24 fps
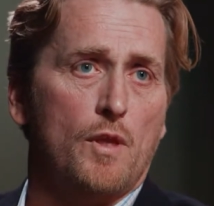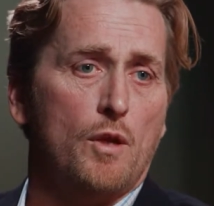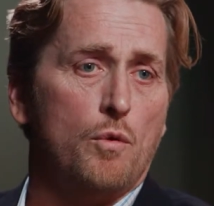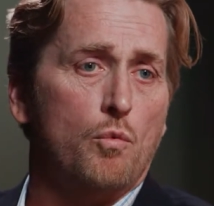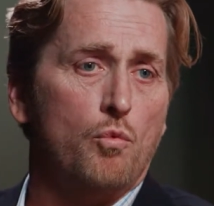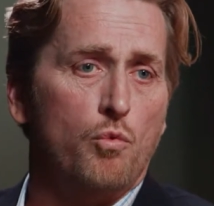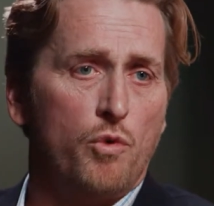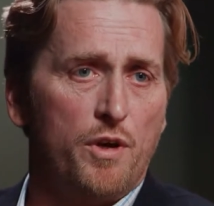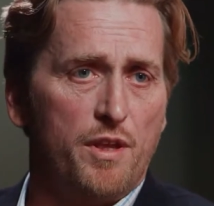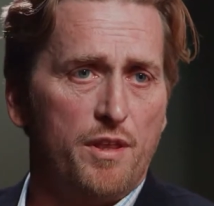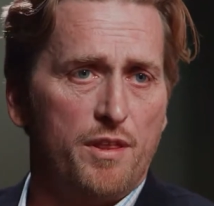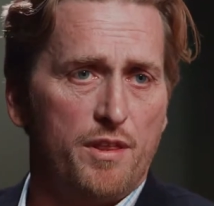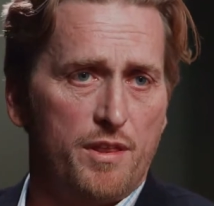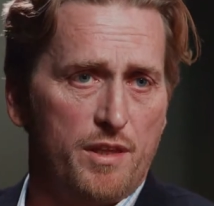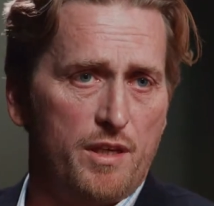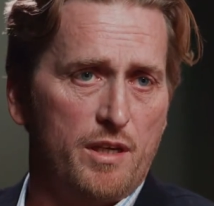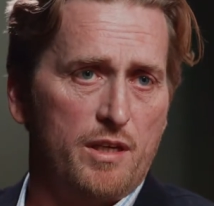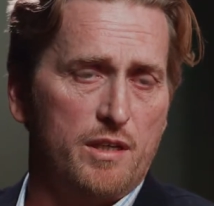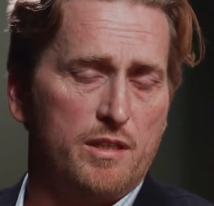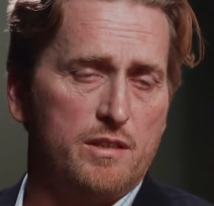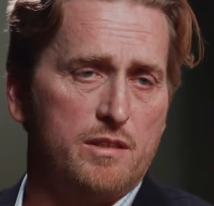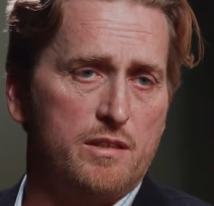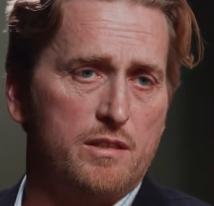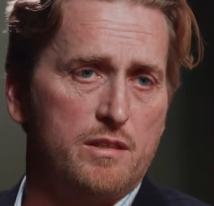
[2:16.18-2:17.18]
With
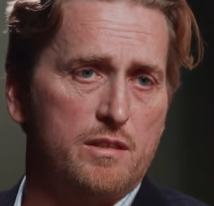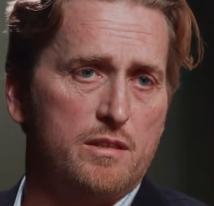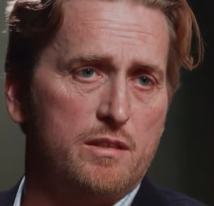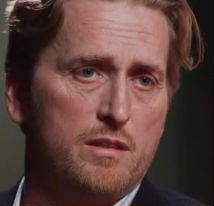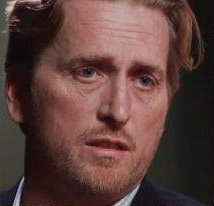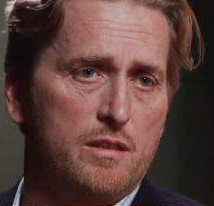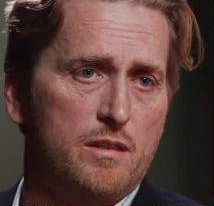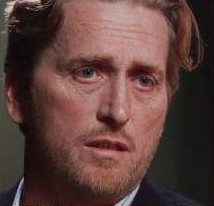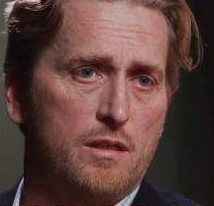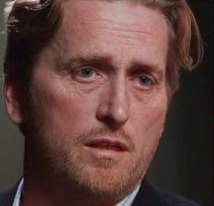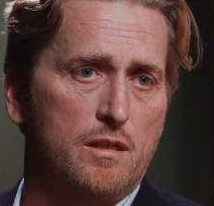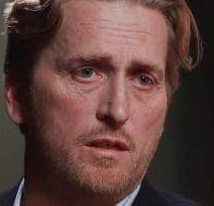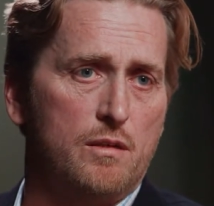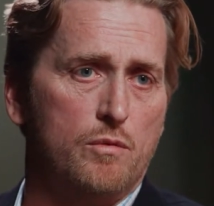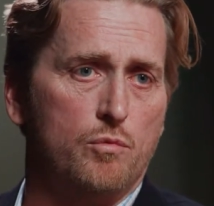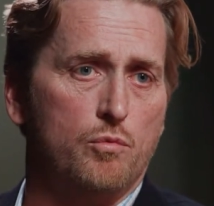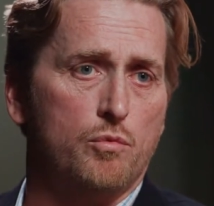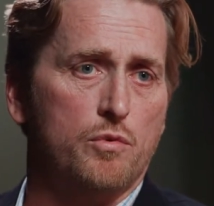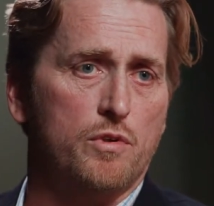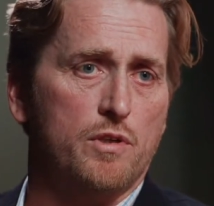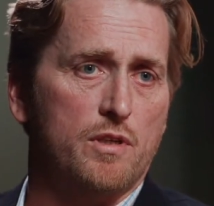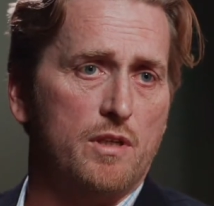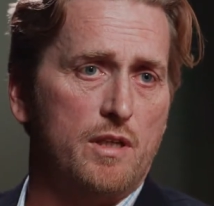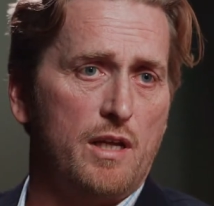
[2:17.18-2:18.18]
this,
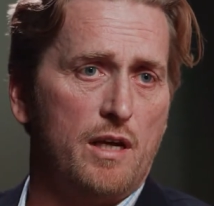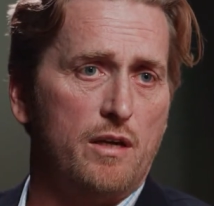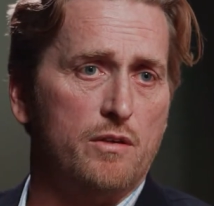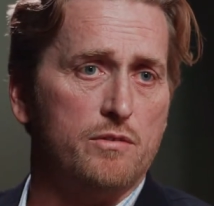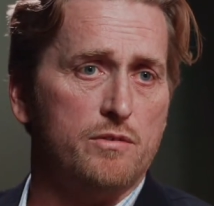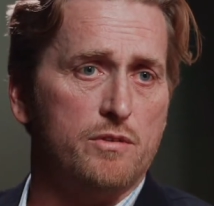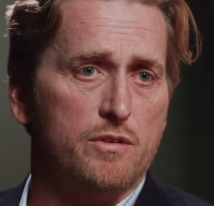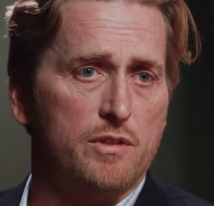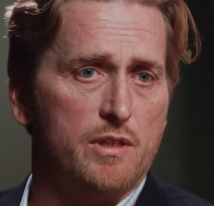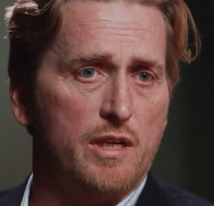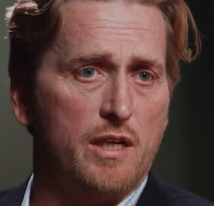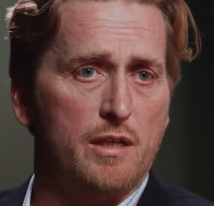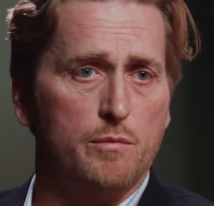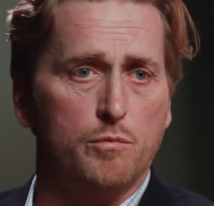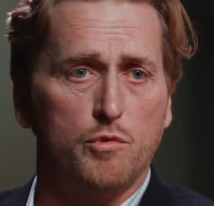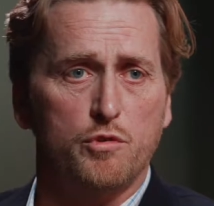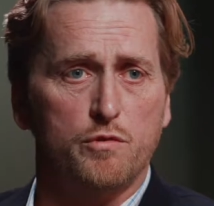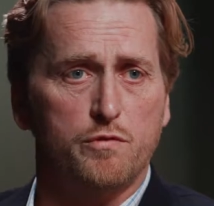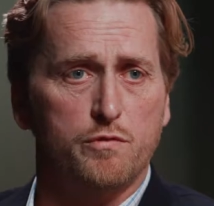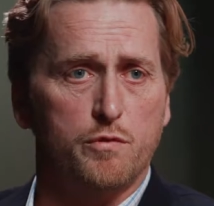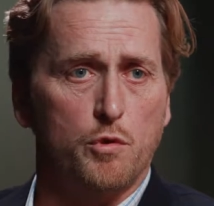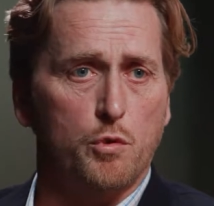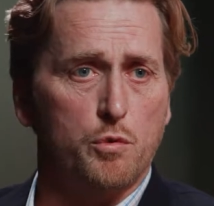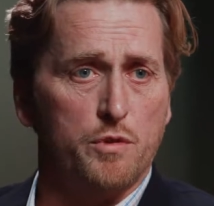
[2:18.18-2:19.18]
we're allowed to kind of move
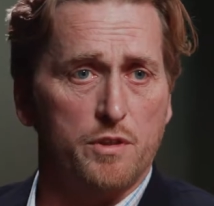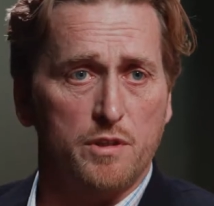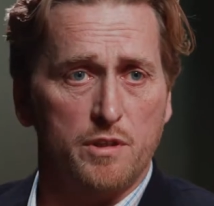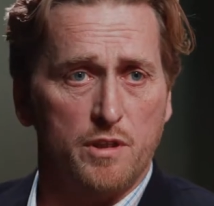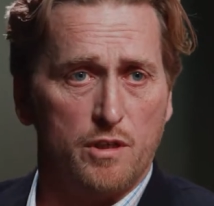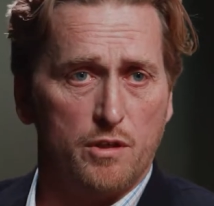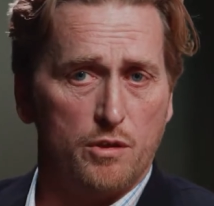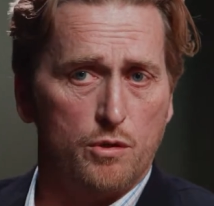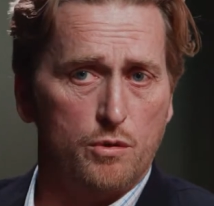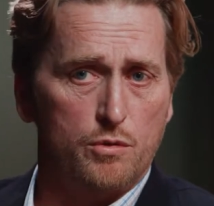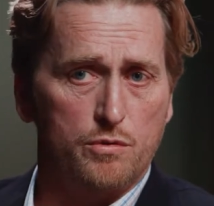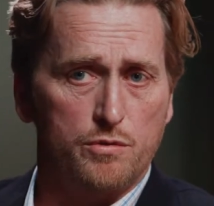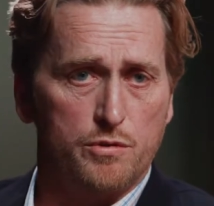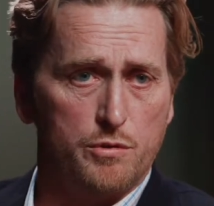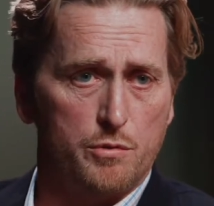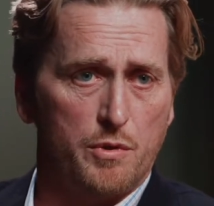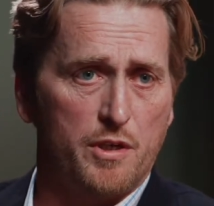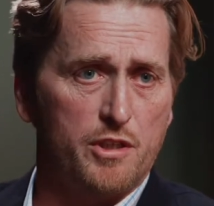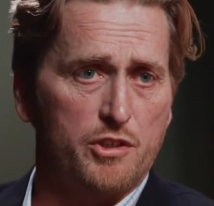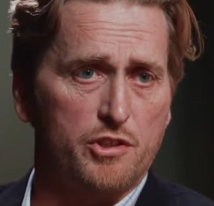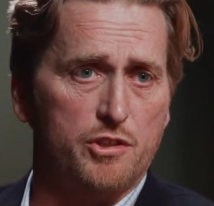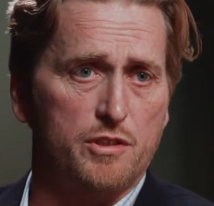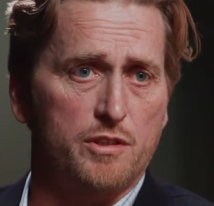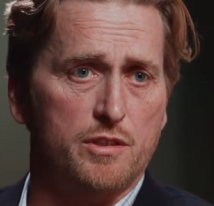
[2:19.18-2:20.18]
forward in our own
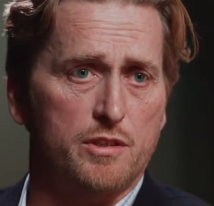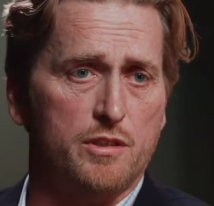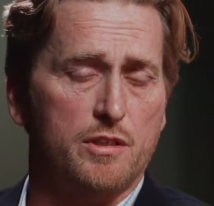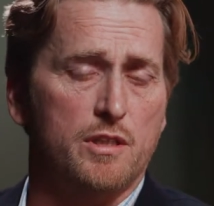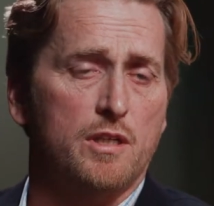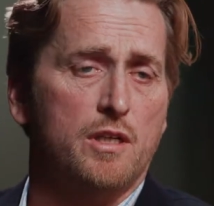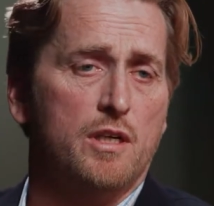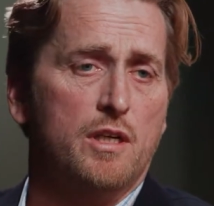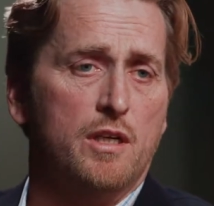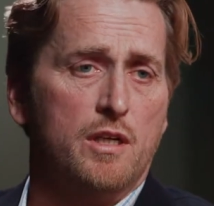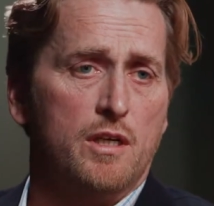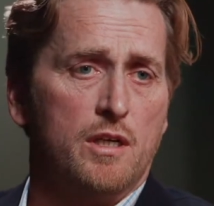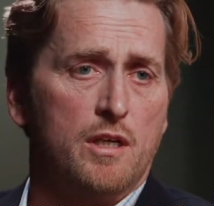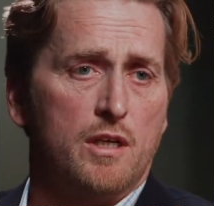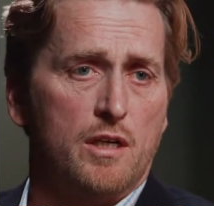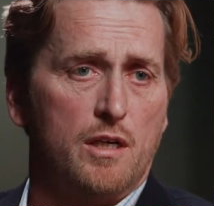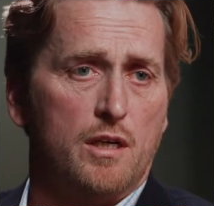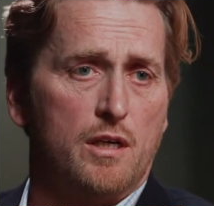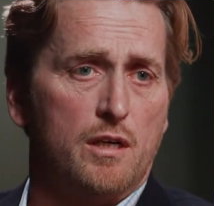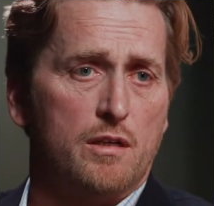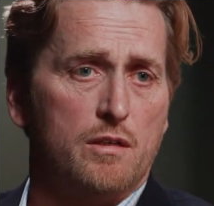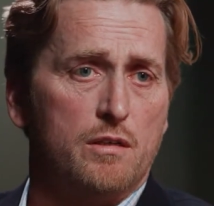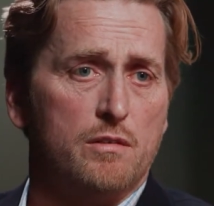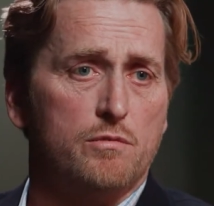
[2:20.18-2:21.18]
directions,
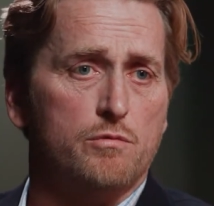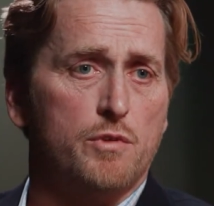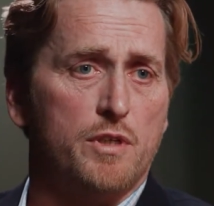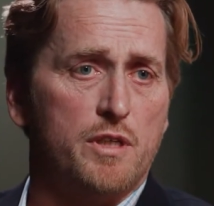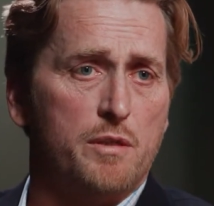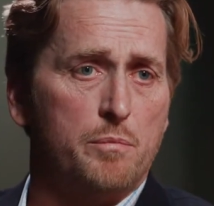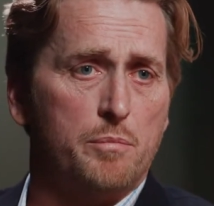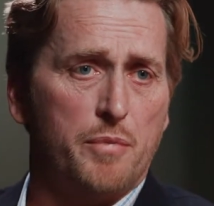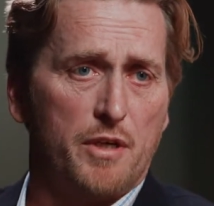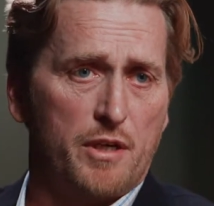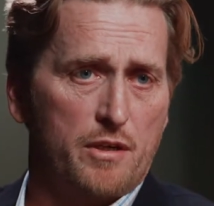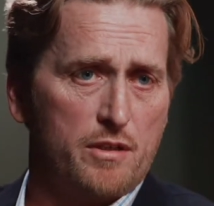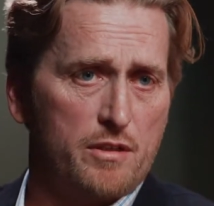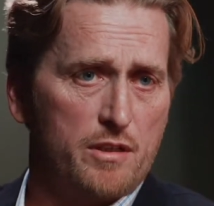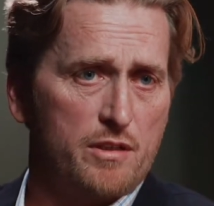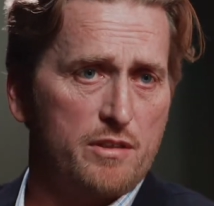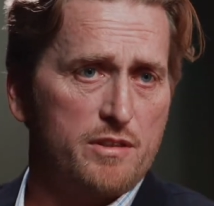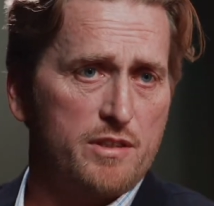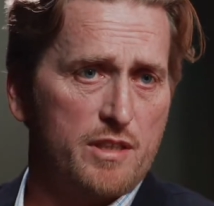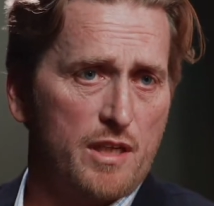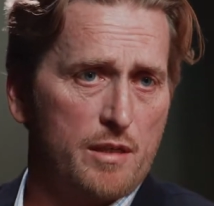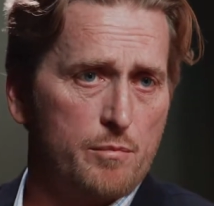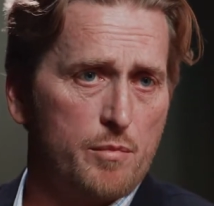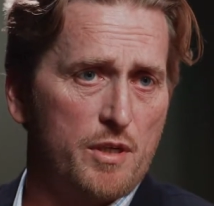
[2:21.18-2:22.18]
running parallel
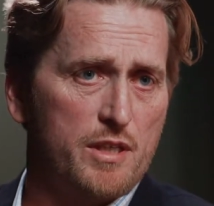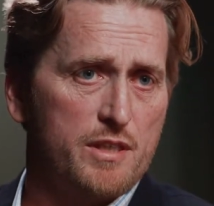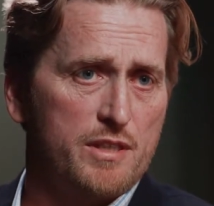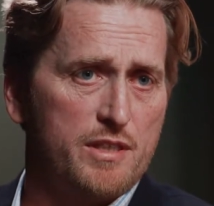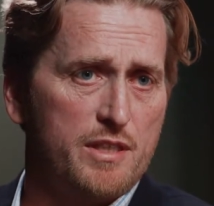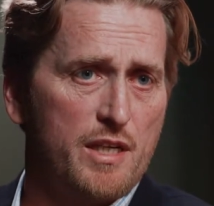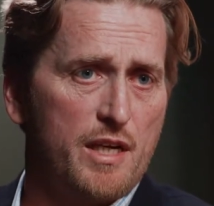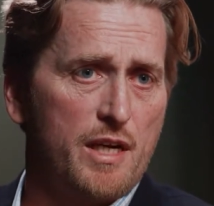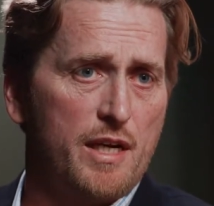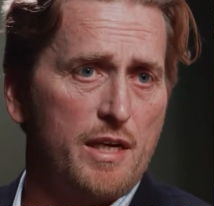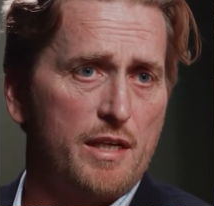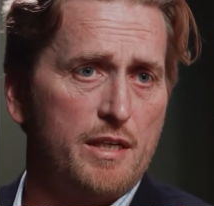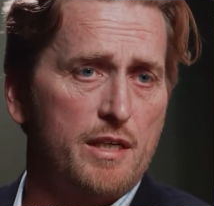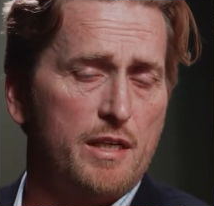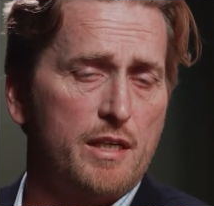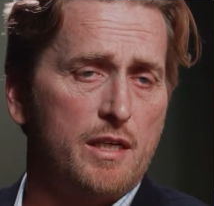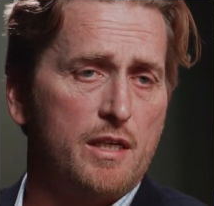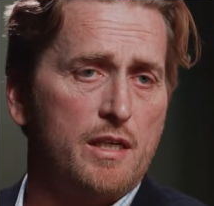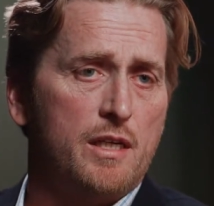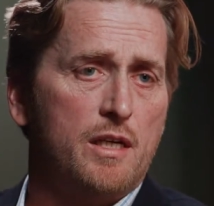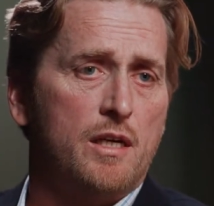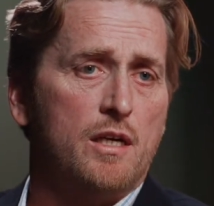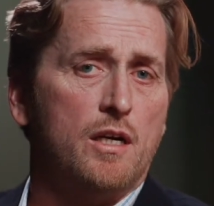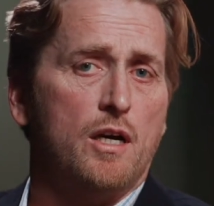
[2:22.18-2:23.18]
side by side
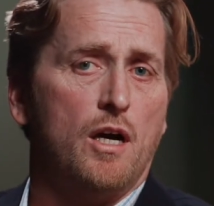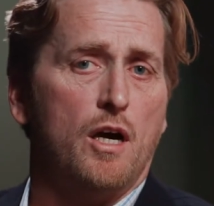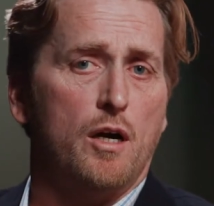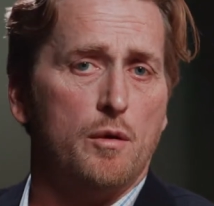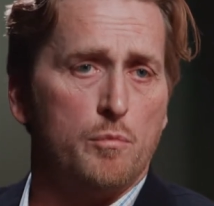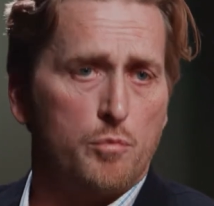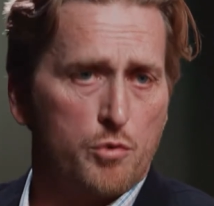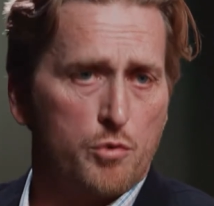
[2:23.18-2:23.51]
on